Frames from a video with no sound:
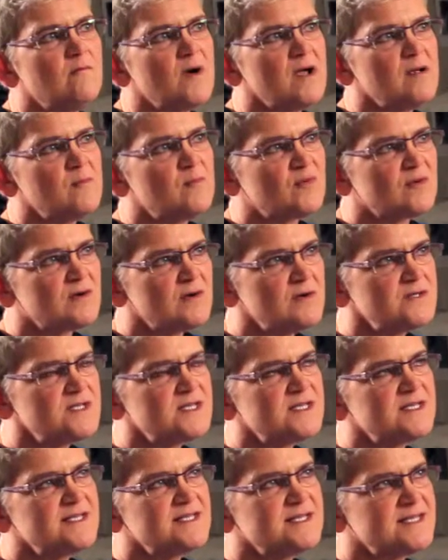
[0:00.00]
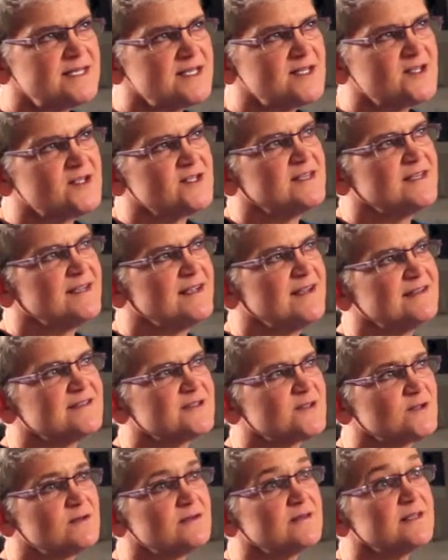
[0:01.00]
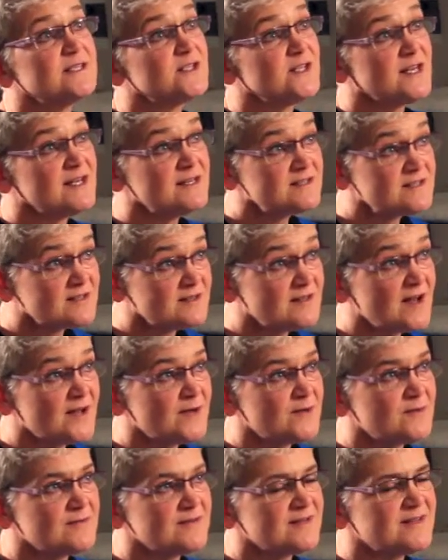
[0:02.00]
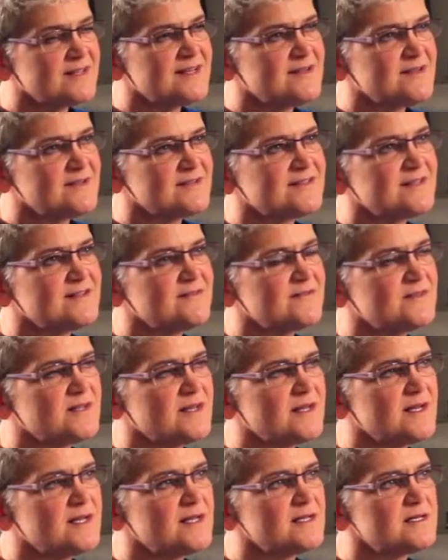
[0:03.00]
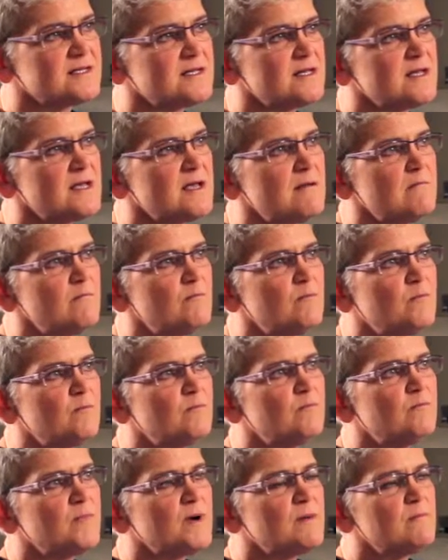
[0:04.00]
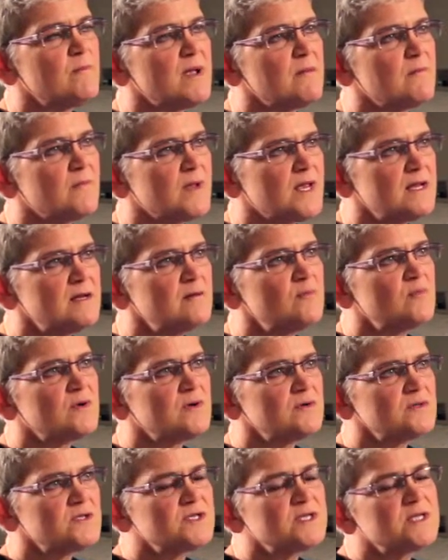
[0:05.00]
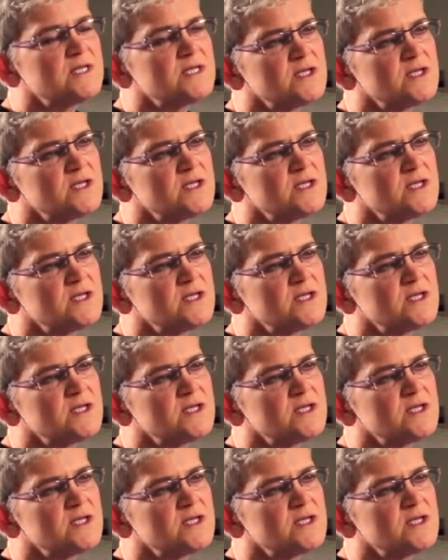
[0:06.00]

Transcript: My approach to teaching has certainly changed a lot over the years I've done it, but my main approach to